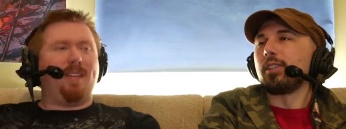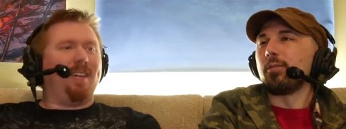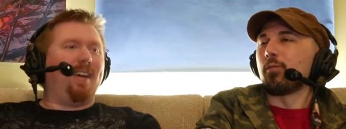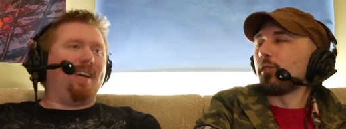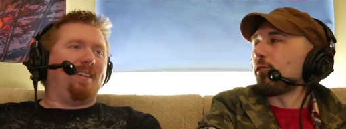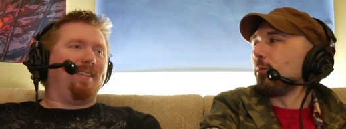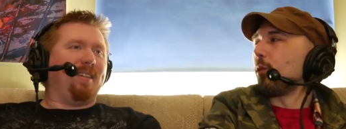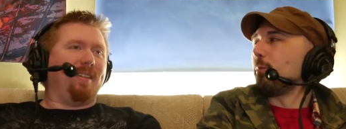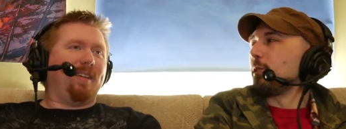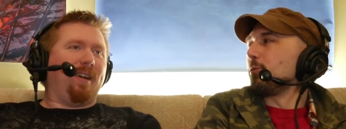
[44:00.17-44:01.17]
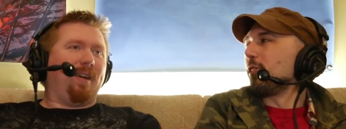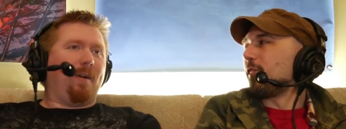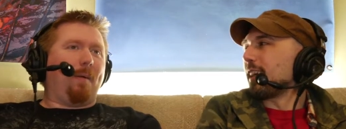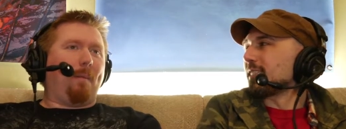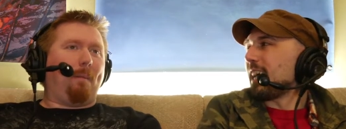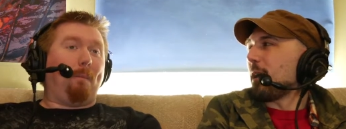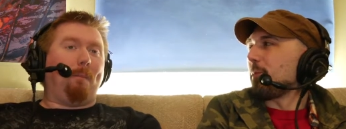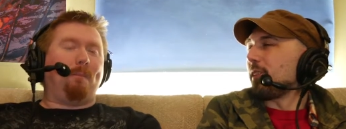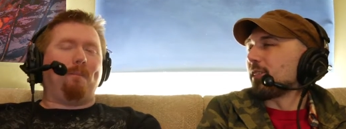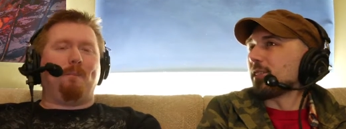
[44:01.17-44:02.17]
Speaker 1: to, yeah. for more mutant things to
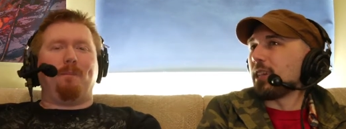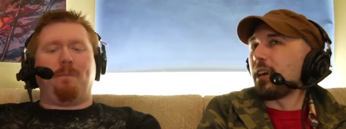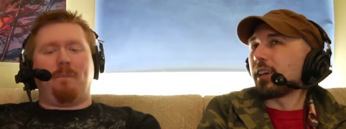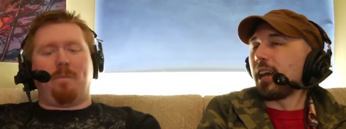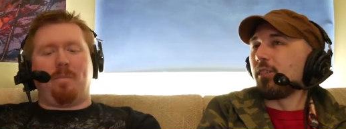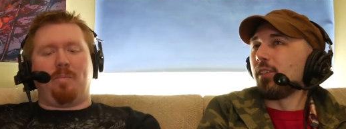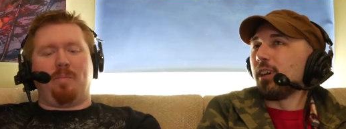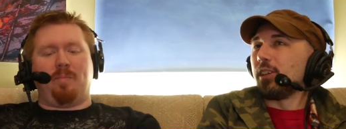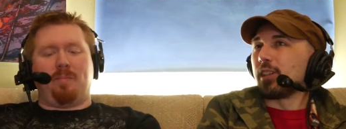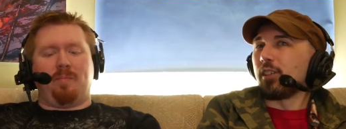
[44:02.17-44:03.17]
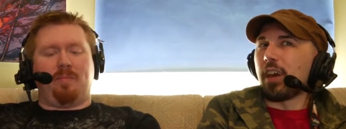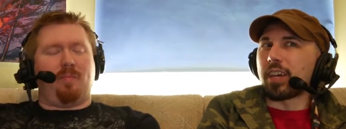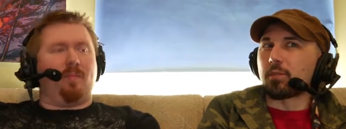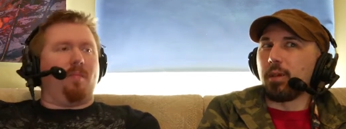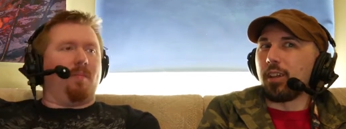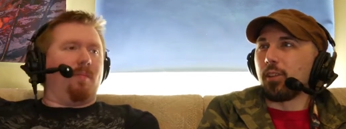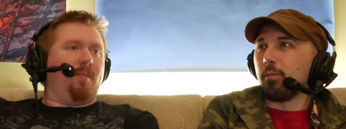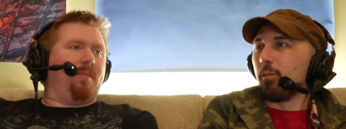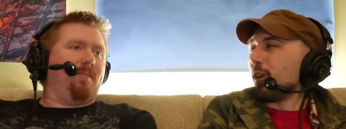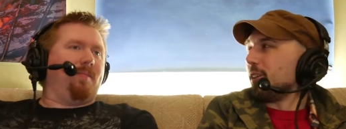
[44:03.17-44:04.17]
happen. Because now you can have you can have X Men
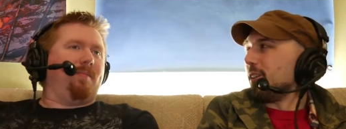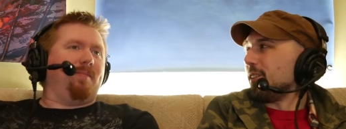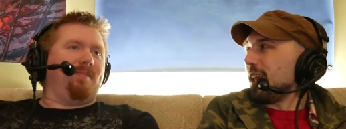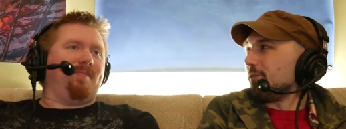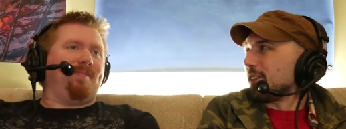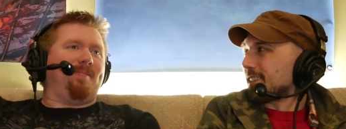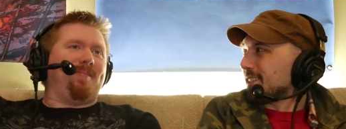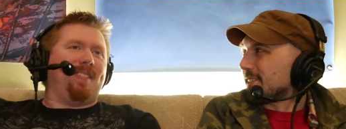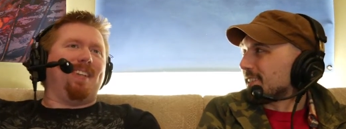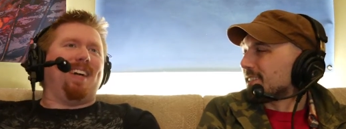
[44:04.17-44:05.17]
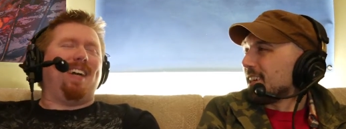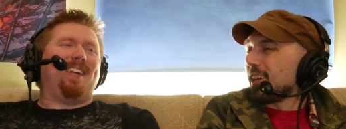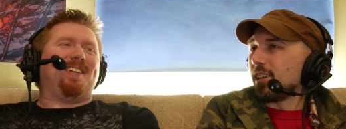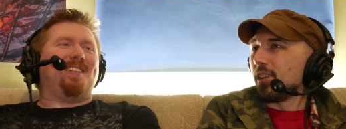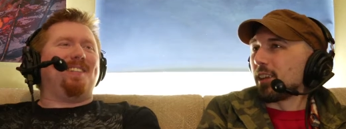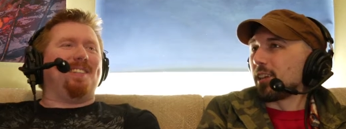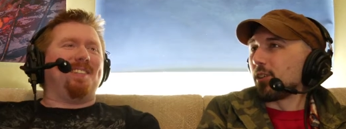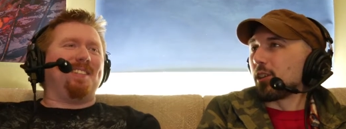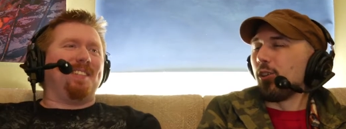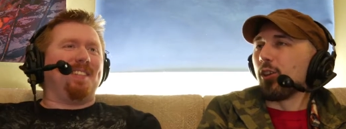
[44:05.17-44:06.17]
the Mar- the Netflix series. I know, like
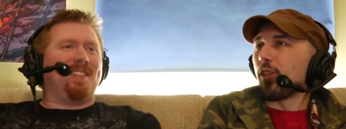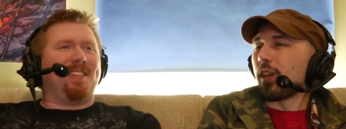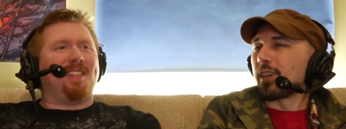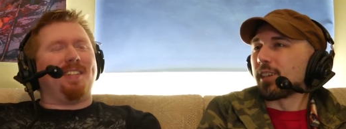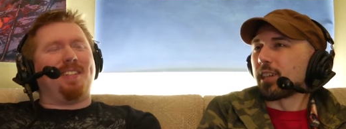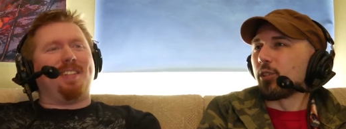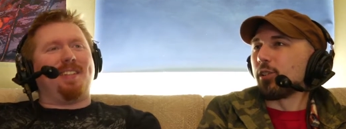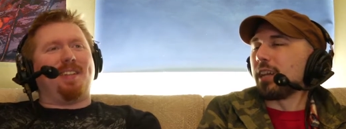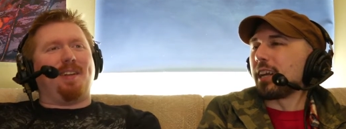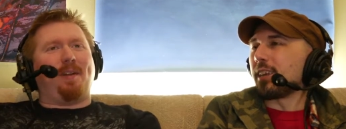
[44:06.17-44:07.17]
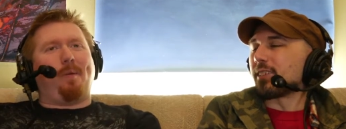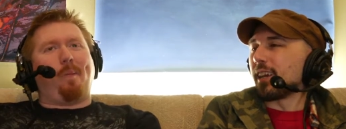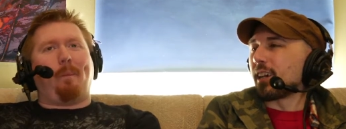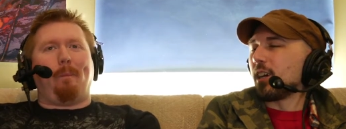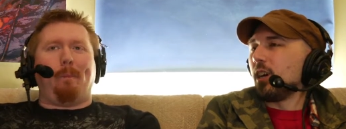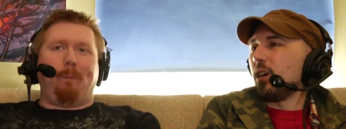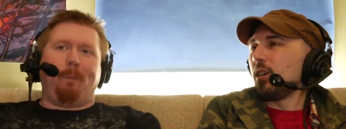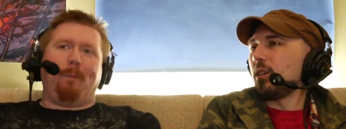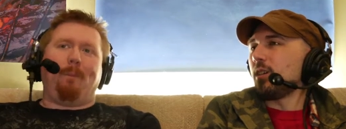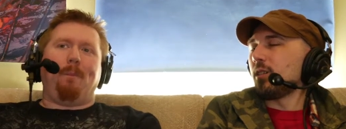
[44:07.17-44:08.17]
you, you, all the things like you don't need any of this like
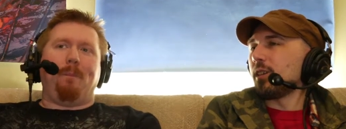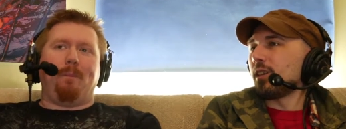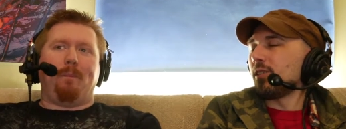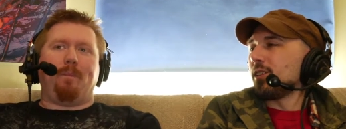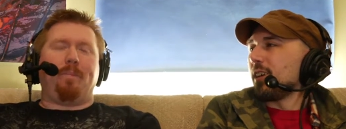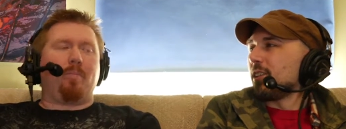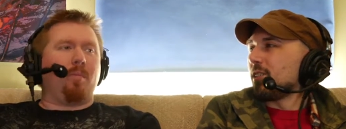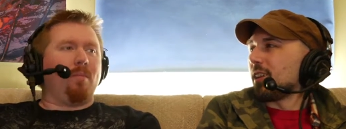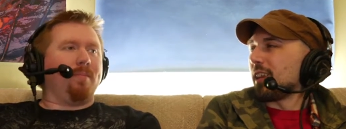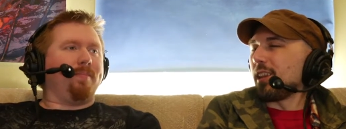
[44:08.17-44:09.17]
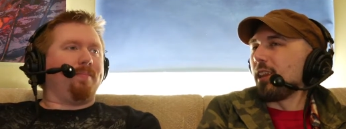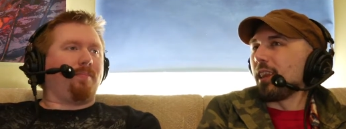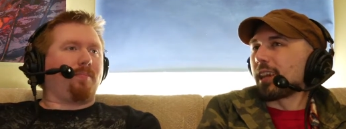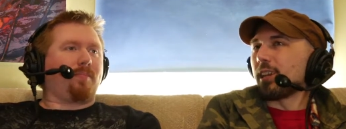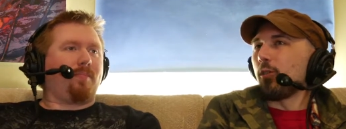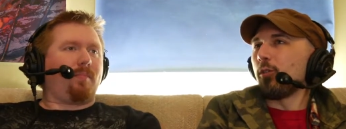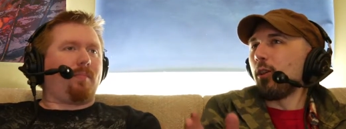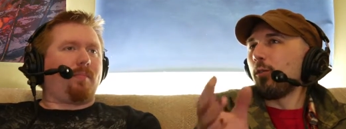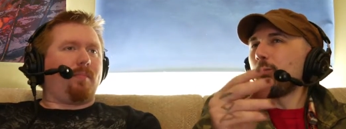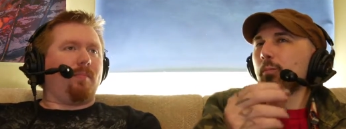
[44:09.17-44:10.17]
oh you know like no
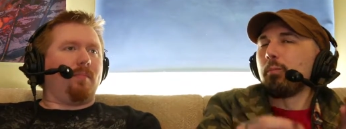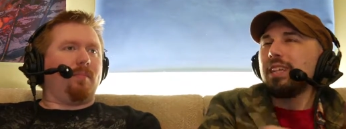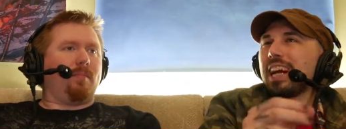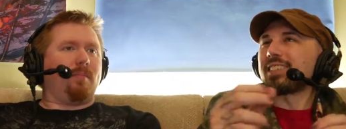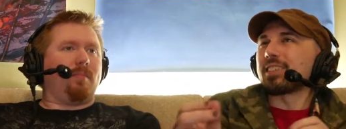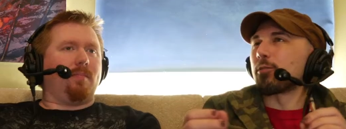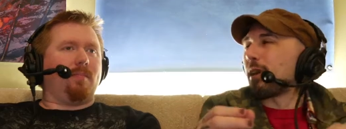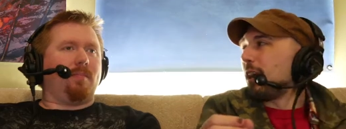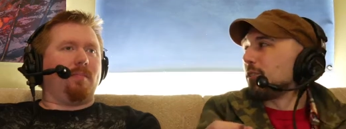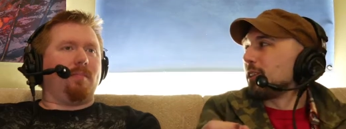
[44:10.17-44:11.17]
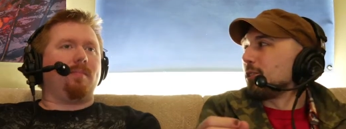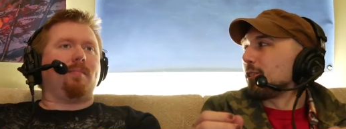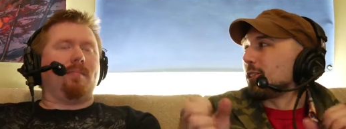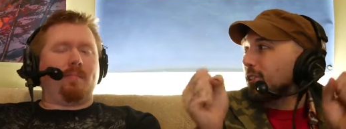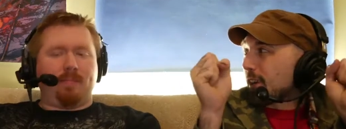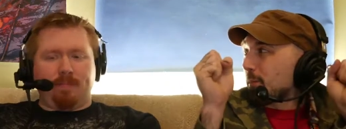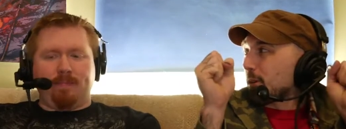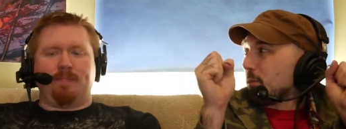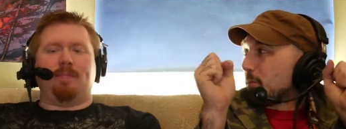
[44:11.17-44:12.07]
no dancing around it. You can straight up go